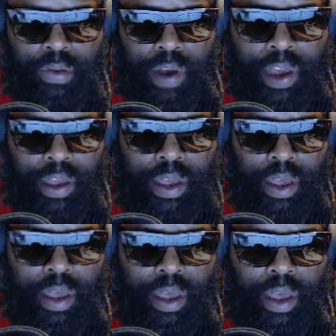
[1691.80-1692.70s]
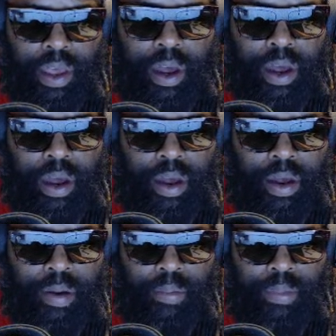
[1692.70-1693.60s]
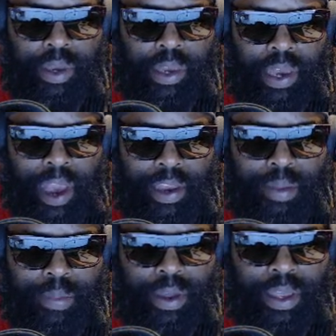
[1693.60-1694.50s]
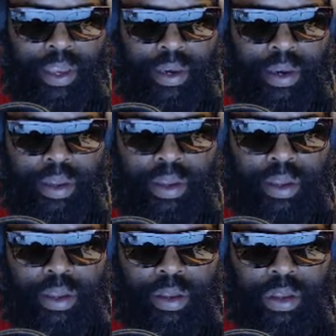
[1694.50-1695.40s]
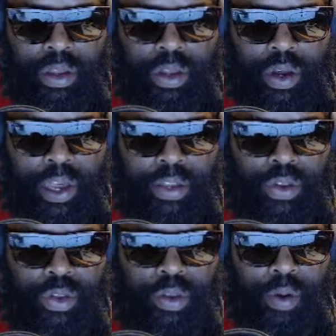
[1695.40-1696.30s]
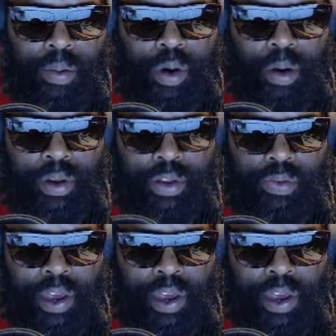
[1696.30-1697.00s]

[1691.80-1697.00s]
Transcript: Right, 90 million. Okay, so you see where I'm going with this,